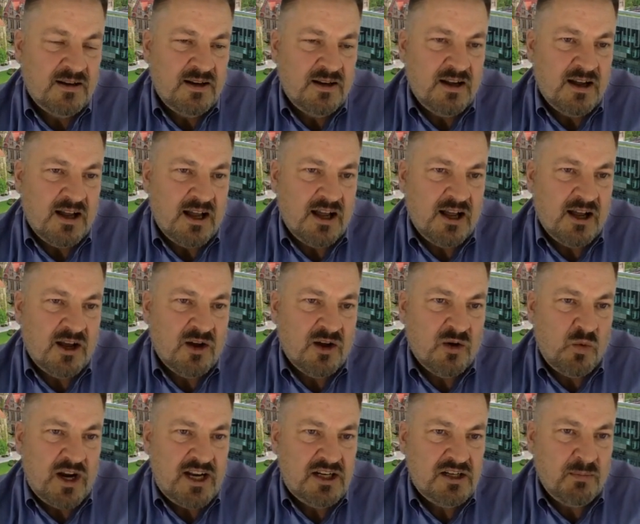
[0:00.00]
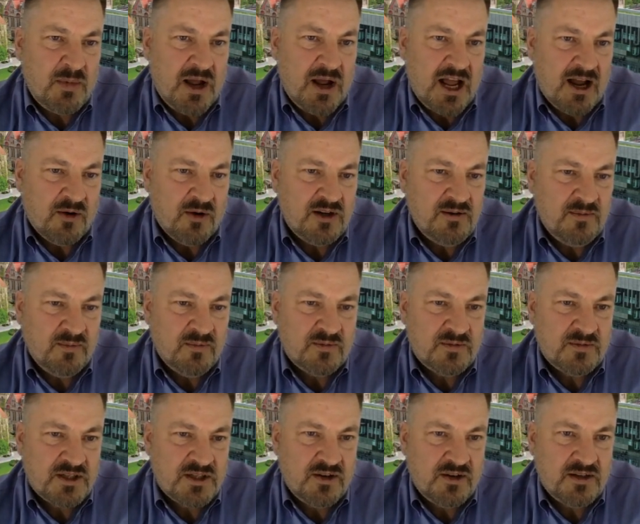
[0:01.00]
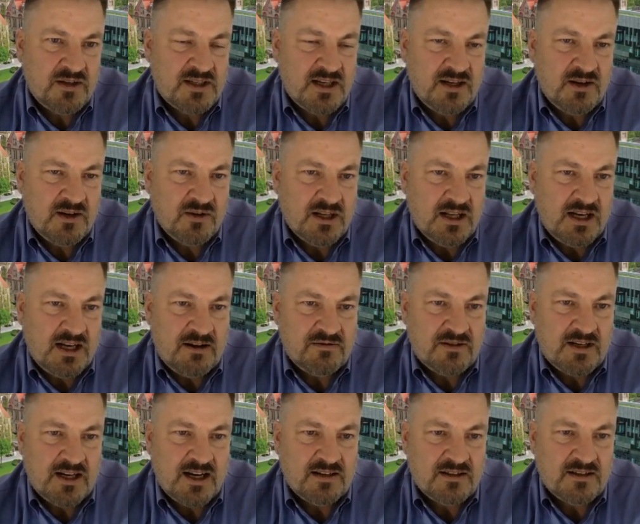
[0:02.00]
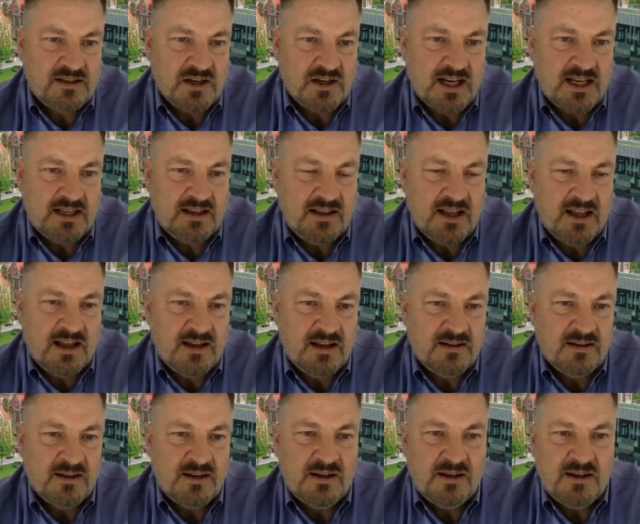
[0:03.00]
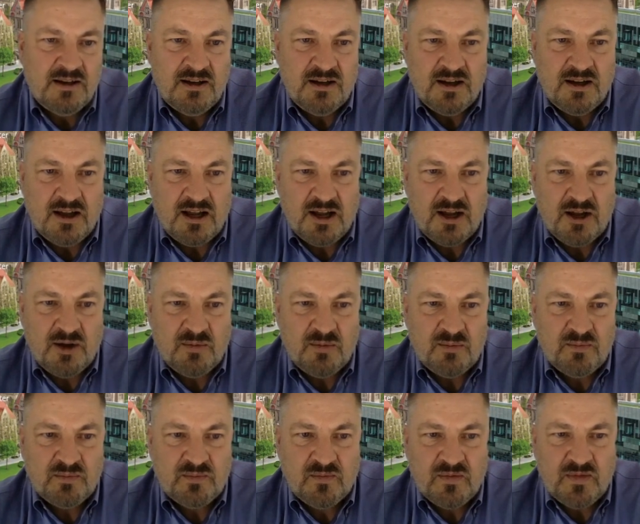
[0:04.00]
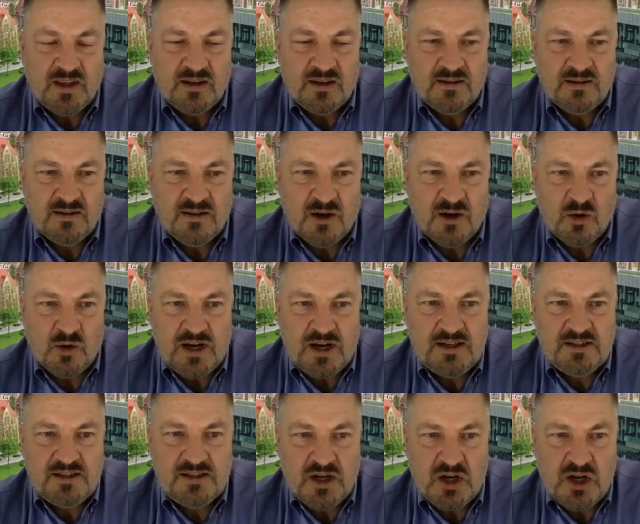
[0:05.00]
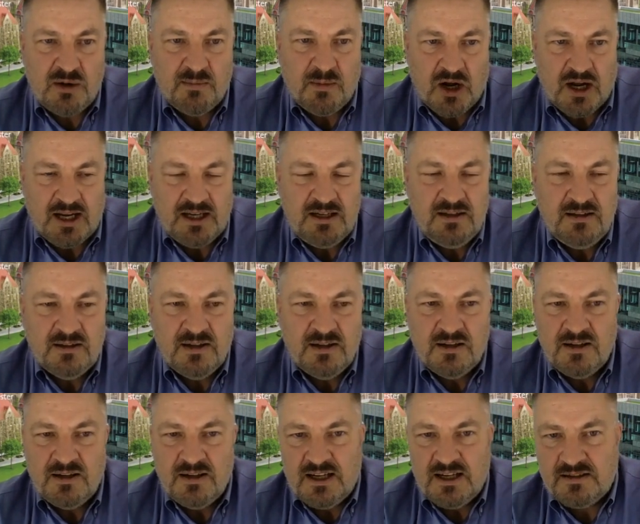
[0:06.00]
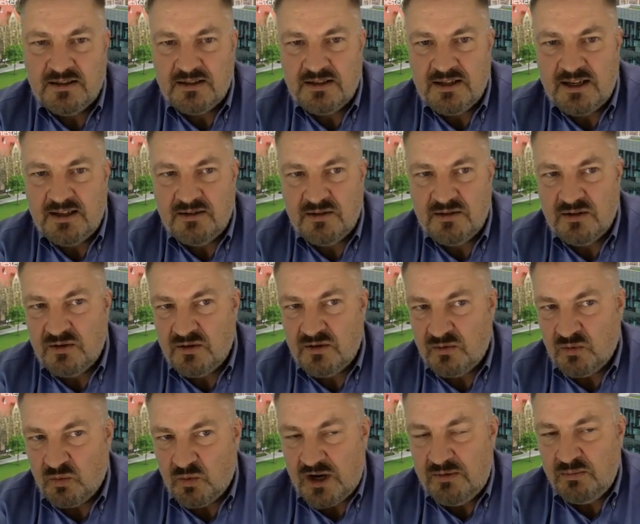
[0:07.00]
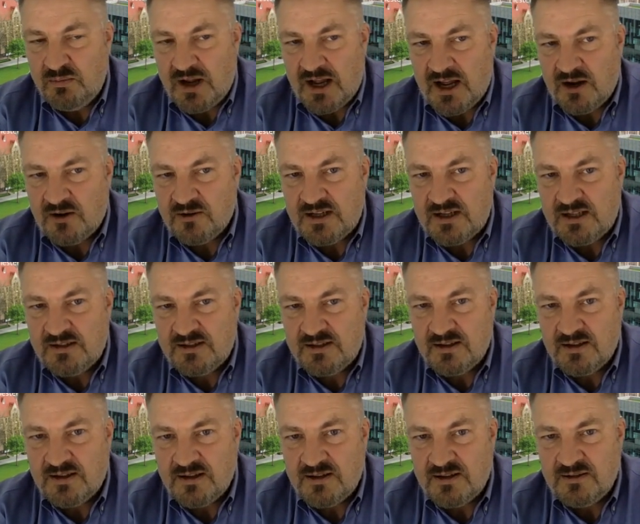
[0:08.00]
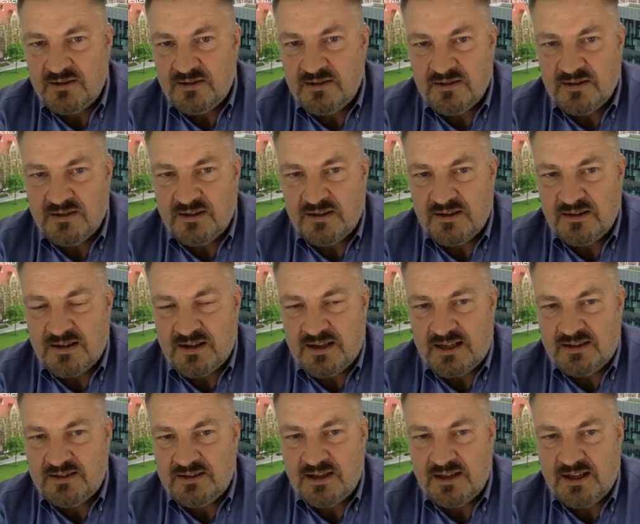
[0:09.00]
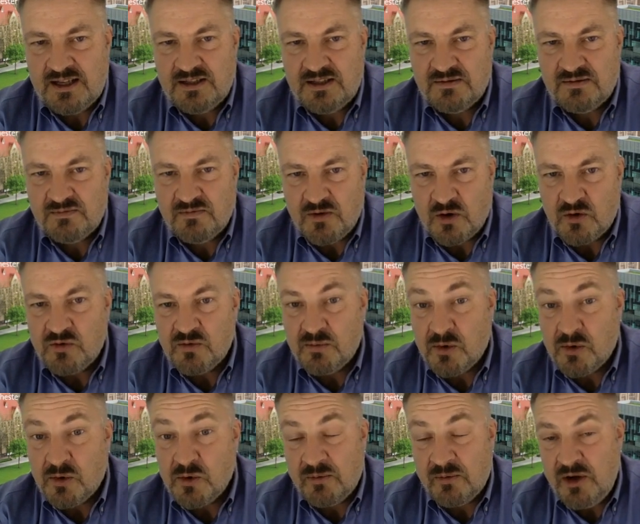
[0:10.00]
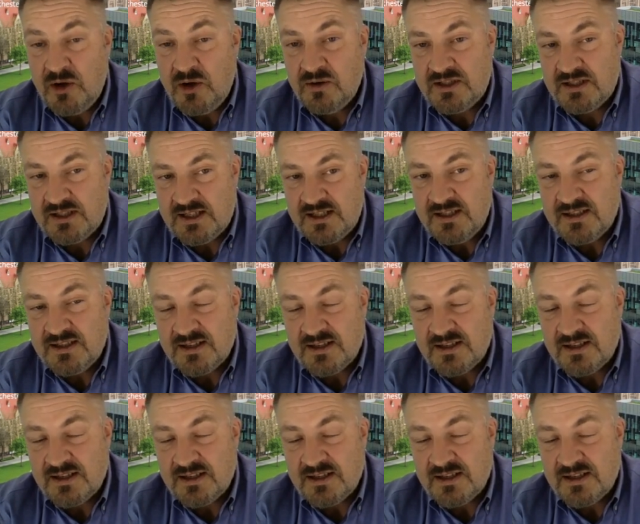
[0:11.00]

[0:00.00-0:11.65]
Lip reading: wind power. So you can see on the left-hand side there, a wind turbine is to take wind power into these vulnerable communities,